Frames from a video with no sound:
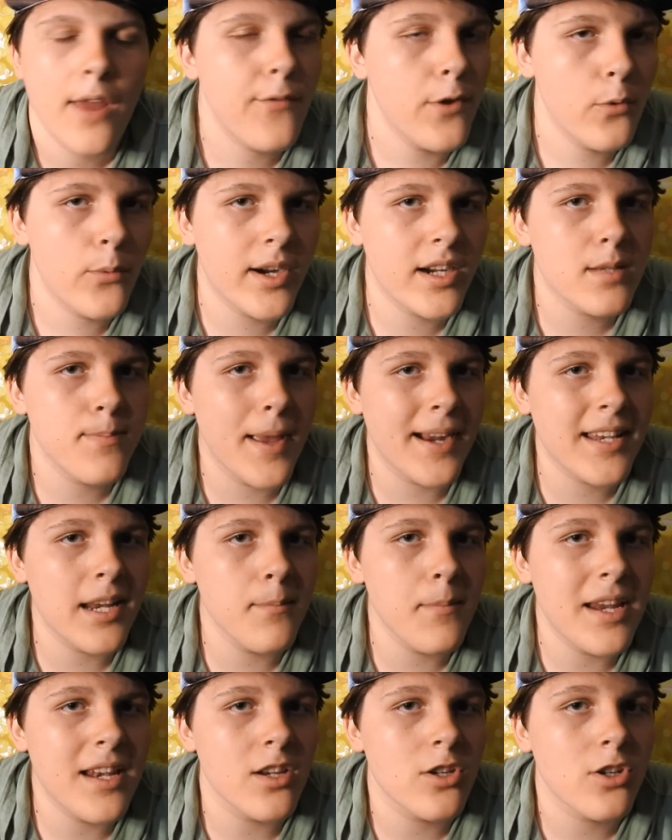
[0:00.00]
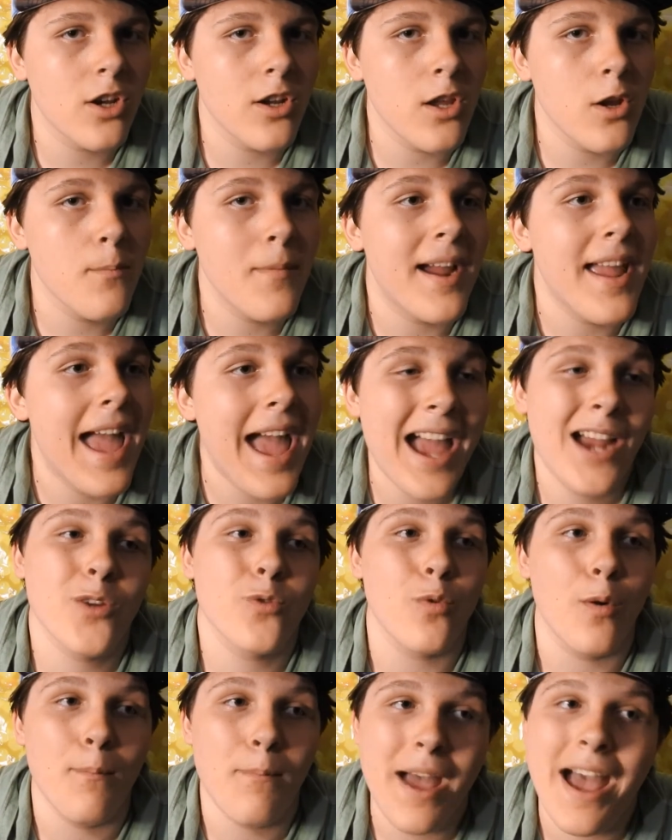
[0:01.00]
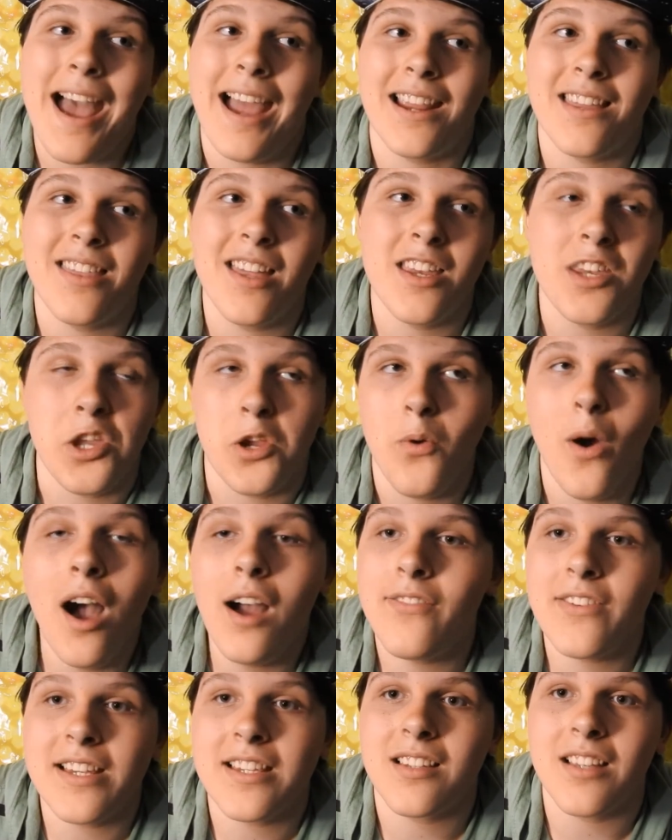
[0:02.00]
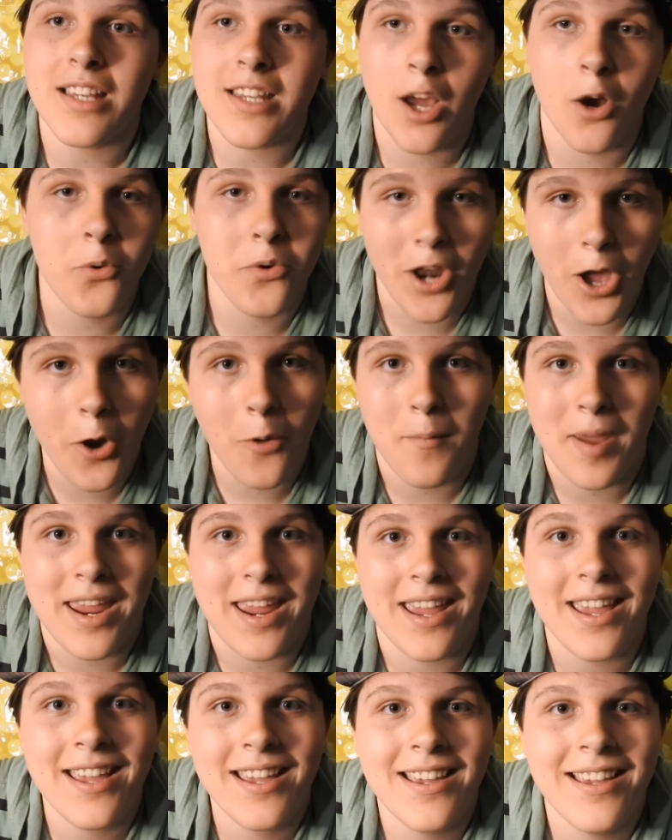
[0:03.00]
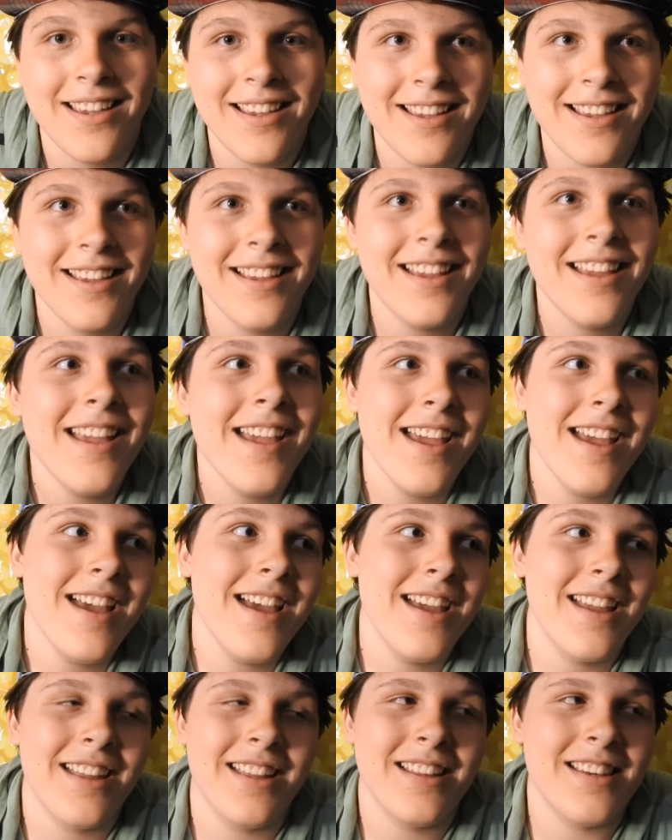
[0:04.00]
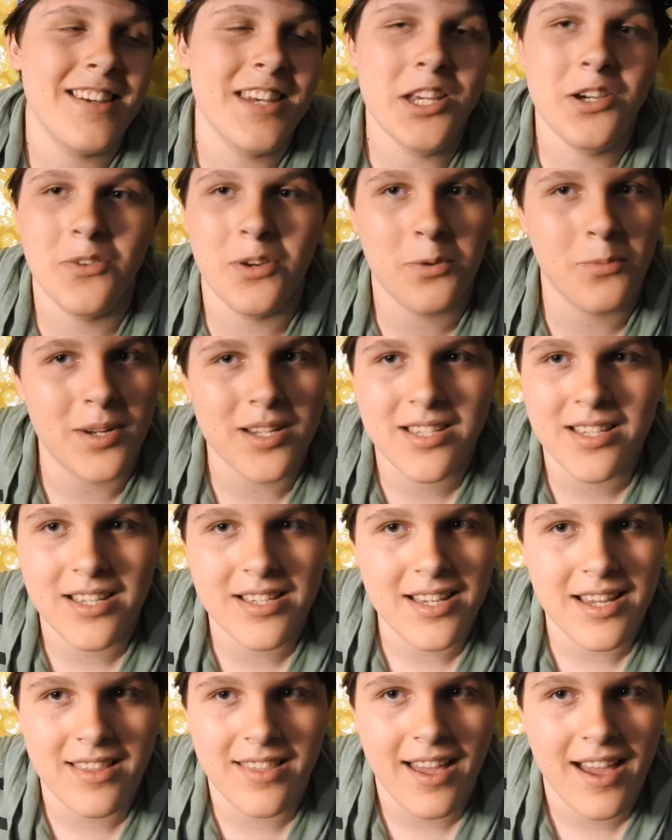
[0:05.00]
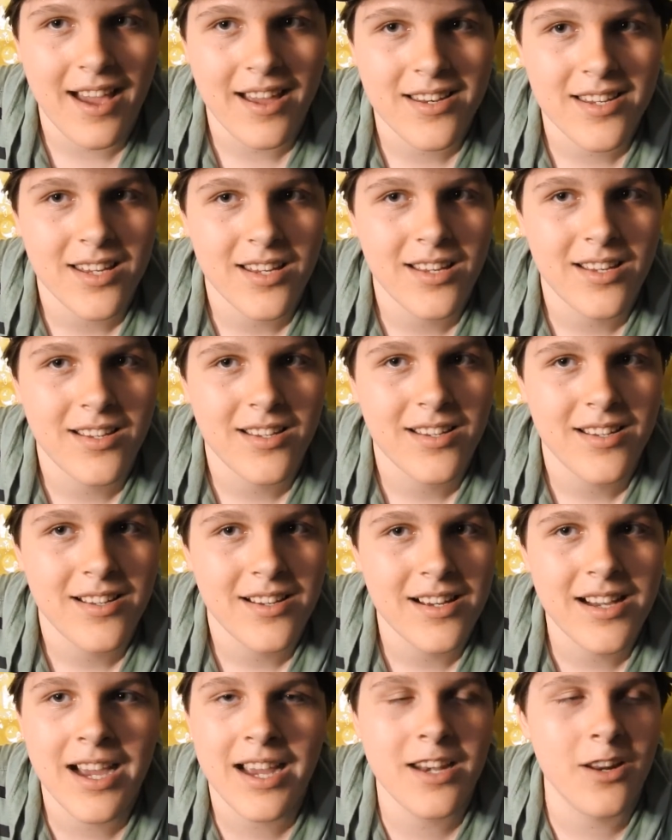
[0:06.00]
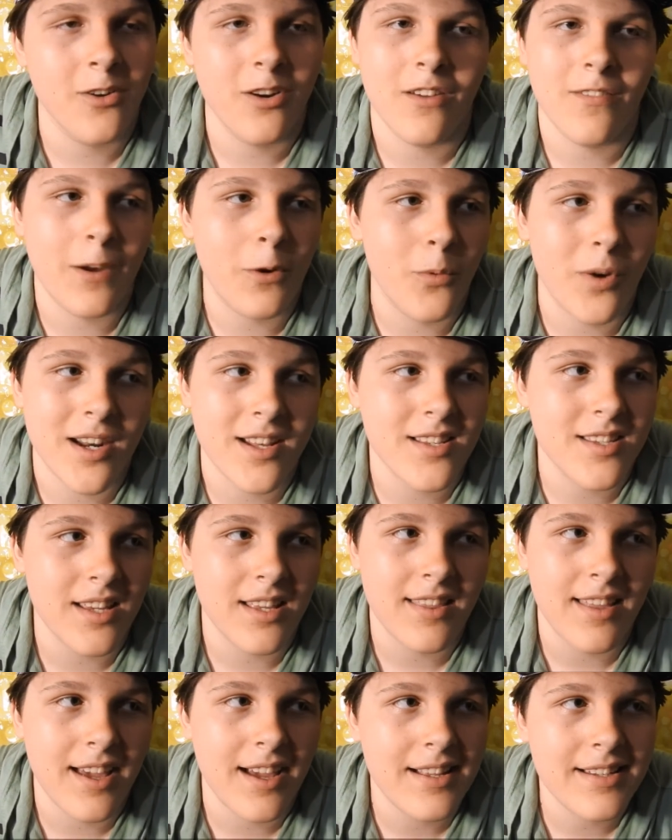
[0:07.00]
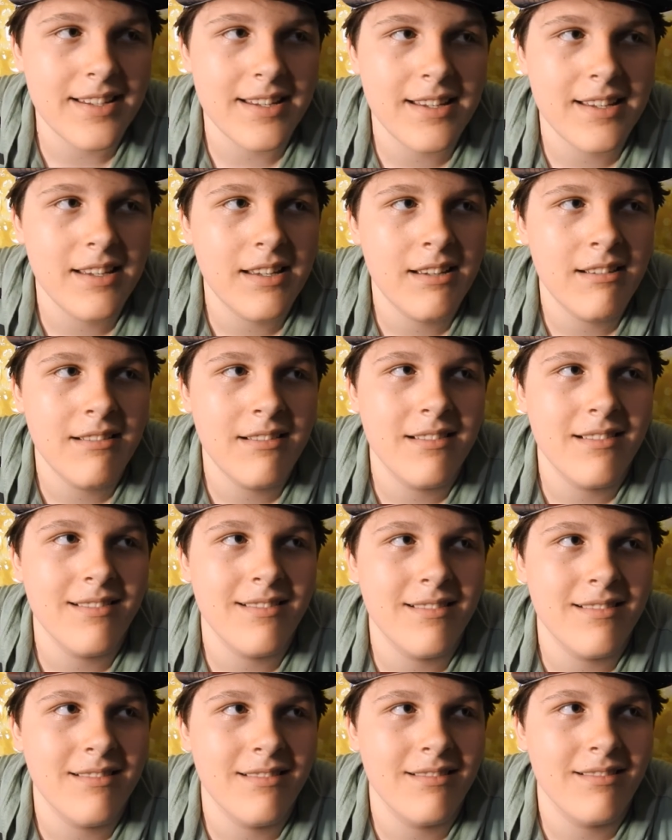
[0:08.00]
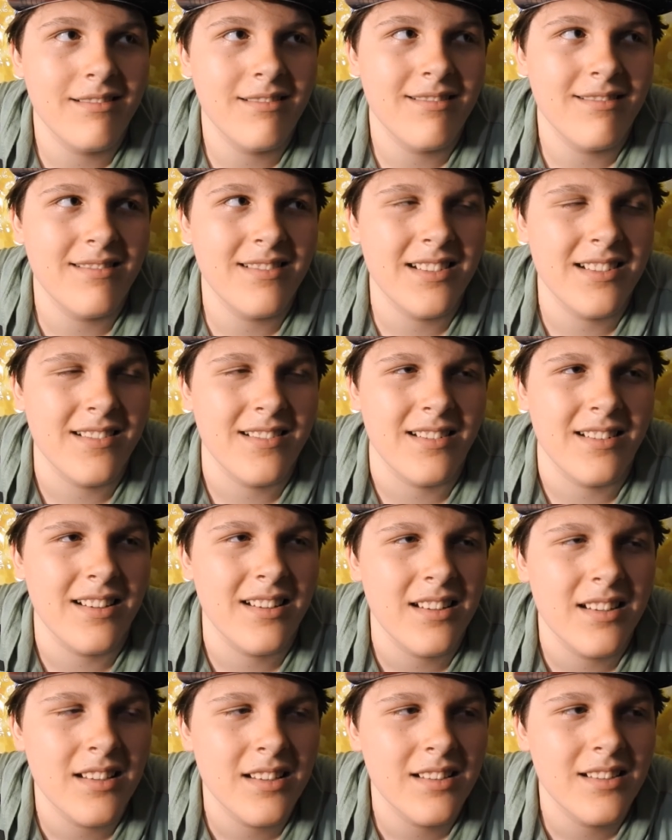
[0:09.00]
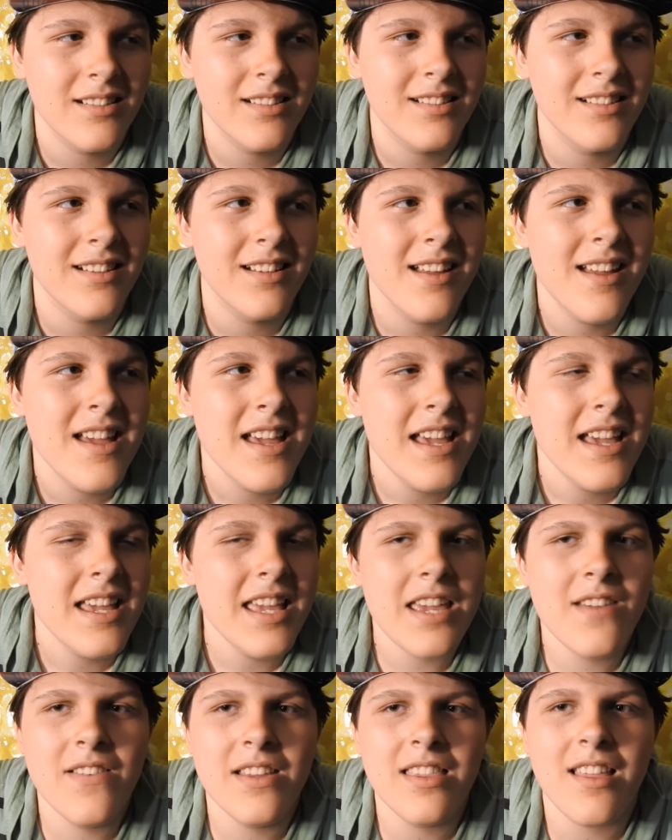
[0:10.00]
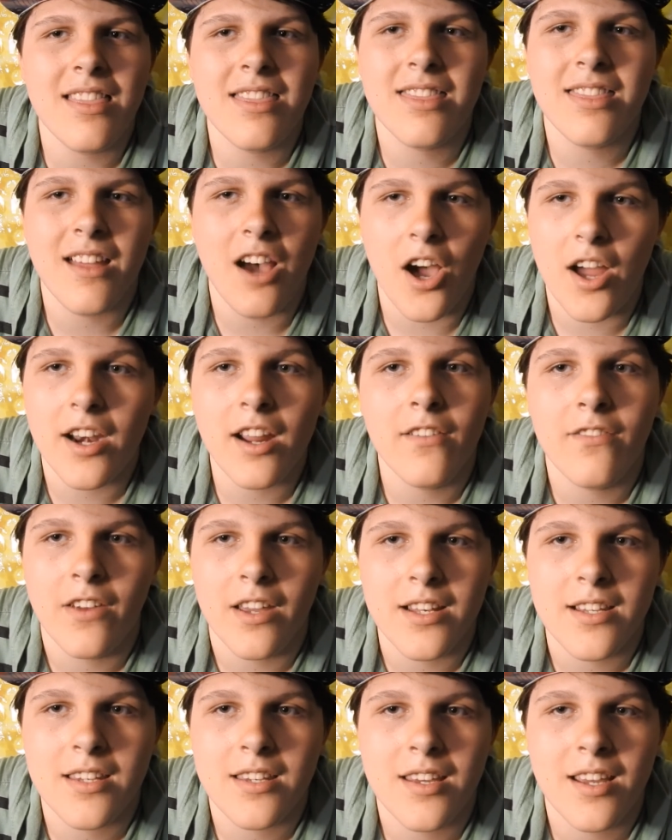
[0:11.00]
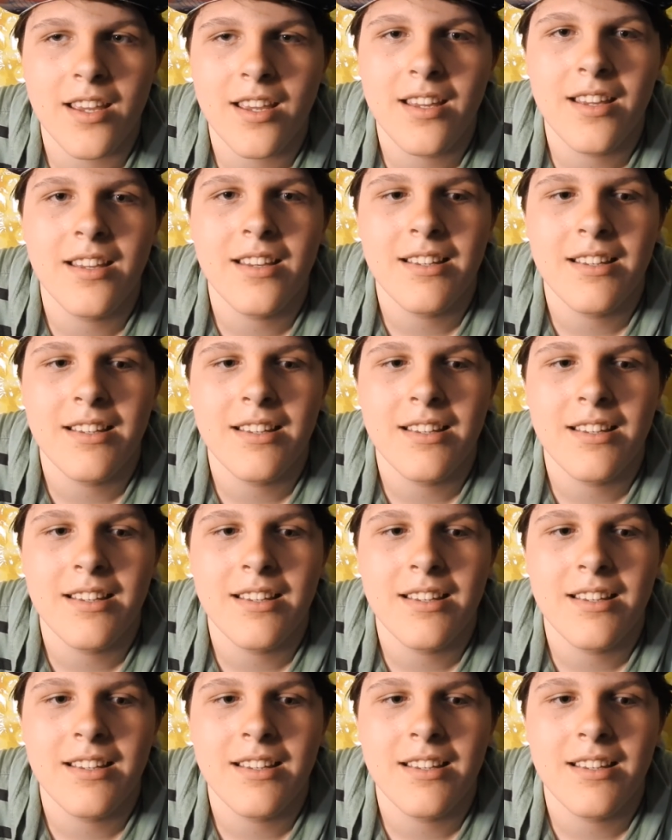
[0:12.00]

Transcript: If you were expecting me to show you my actual back, then you obviously don't know me. No one wants to see that. I don't even want to see that. Ugh. Even the thought of it.